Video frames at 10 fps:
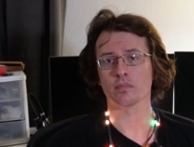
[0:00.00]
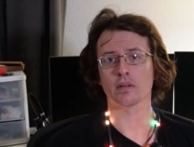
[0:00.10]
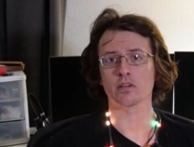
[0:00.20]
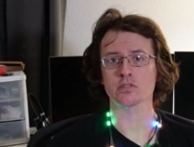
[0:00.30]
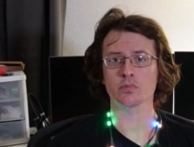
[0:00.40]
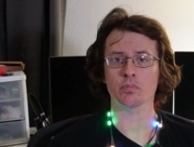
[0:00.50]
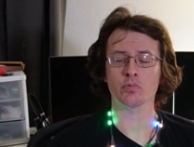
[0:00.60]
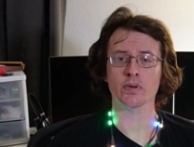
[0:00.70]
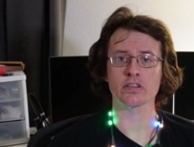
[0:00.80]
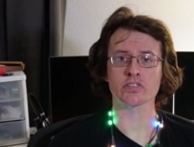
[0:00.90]
That was
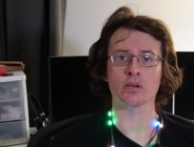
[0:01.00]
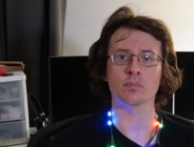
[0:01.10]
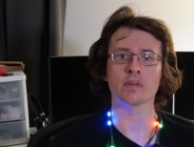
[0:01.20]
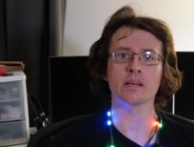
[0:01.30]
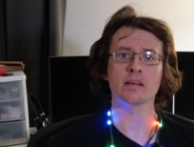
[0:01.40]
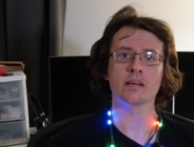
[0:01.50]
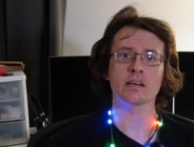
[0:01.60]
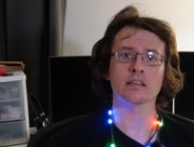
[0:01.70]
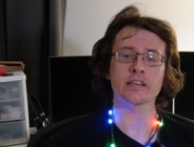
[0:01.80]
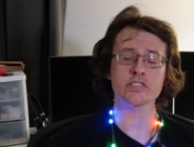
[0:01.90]
three years ago.
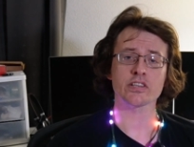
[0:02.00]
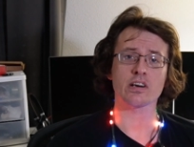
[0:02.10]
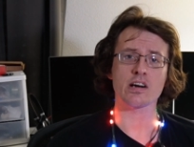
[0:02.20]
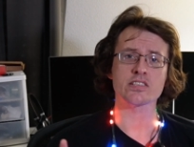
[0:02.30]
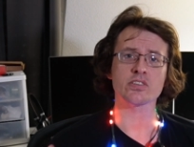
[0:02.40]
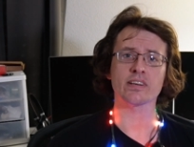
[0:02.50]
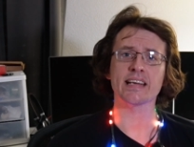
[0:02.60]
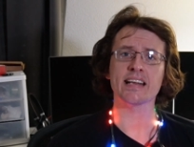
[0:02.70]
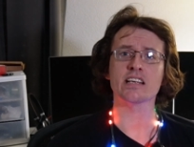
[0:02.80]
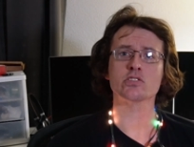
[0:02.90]
Last year, I started
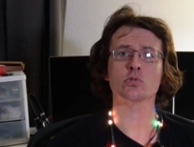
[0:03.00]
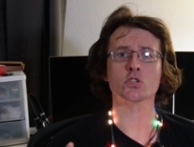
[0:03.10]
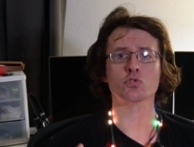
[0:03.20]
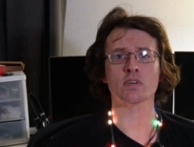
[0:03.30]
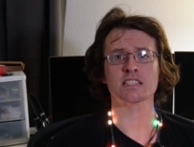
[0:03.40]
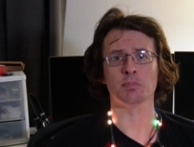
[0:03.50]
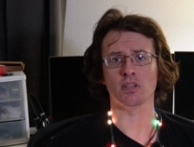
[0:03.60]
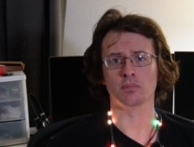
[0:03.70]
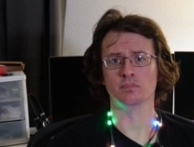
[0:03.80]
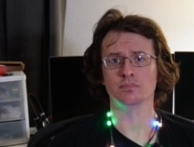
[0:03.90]
getting into addressable.